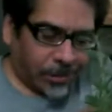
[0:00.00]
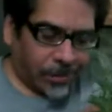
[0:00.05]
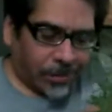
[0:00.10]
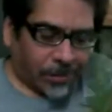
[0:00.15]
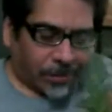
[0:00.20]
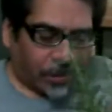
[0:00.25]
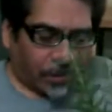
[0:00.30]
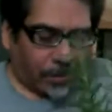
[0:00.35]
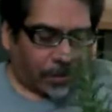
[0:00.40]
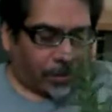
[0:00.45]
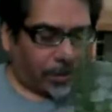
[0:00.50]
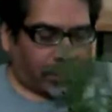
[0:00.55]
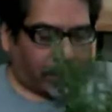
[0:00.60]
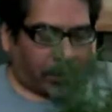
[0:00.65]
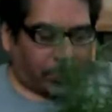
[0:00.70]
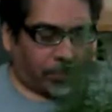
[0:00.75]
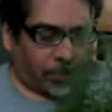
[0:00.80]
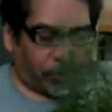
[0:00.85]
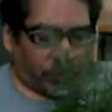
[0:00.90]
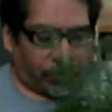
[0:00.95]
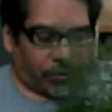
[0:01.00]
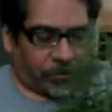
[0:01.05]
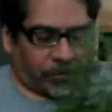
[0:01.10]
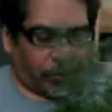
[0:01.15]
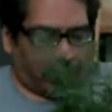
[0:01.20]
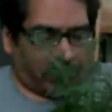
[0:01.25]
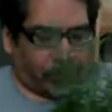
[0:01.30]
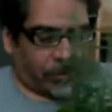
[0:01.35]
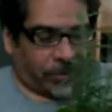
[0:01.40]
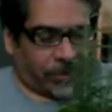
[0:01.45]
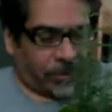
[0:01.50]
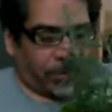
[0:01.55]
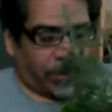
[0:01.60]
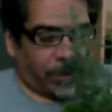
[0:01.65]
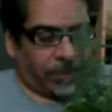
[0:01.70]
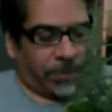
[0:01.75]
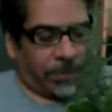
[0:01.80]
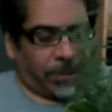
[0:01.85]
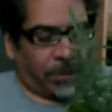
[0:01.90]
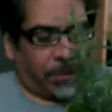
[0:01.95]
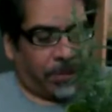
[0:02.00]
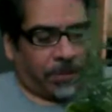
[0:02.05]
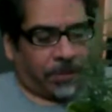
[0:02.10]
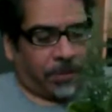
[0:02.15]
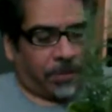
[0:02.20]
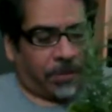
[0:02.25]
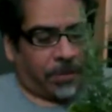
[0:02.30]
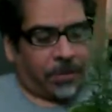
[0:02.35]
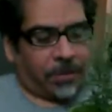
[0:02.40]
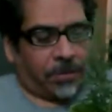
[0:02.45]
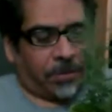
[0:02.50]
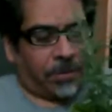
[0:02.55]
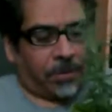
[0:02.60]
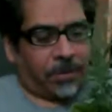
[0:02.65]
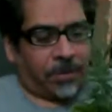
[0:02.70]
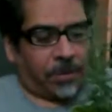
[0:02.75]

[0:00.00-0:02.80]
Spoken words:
sorry, I'm sure this video is going to be a bit longer than